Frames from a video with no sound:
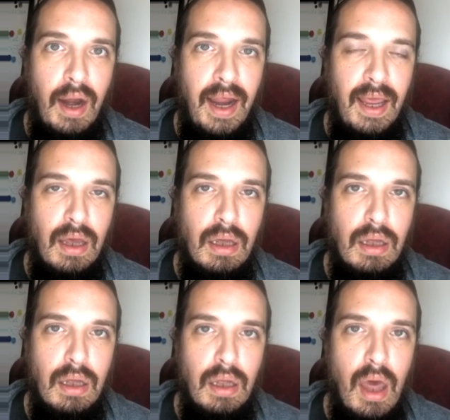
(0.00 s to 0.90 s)
Right?
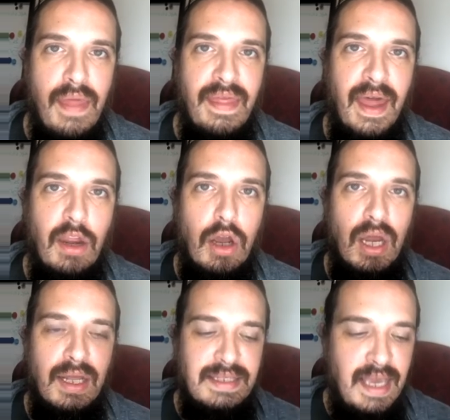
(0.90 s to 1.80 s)
Then you're
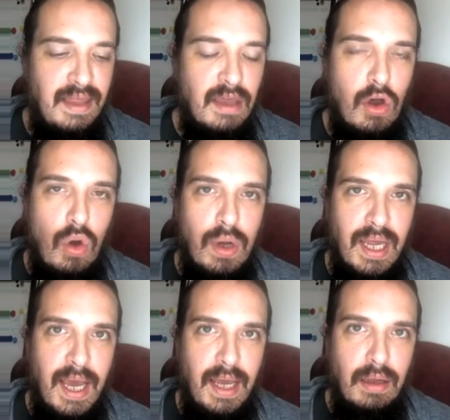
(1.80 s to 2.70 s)
going to take the
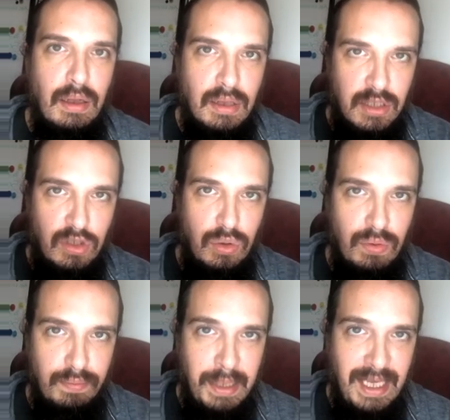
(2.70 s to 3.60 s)
coconut, the
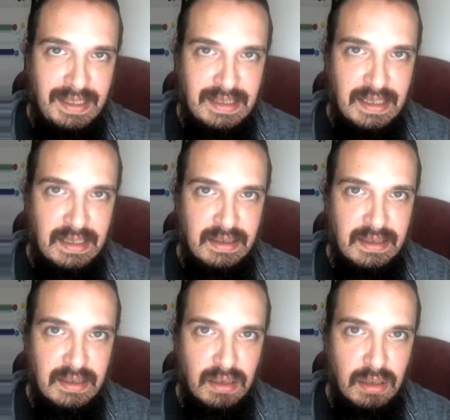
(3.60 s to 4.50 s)
2
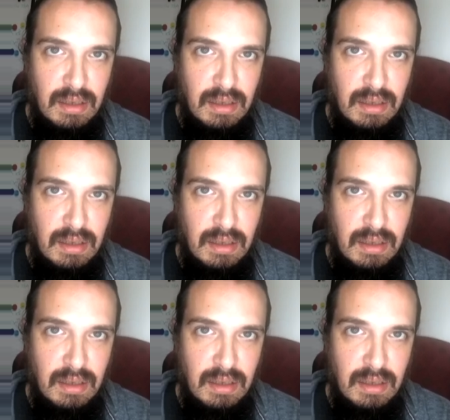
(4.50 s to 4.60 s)
pieces,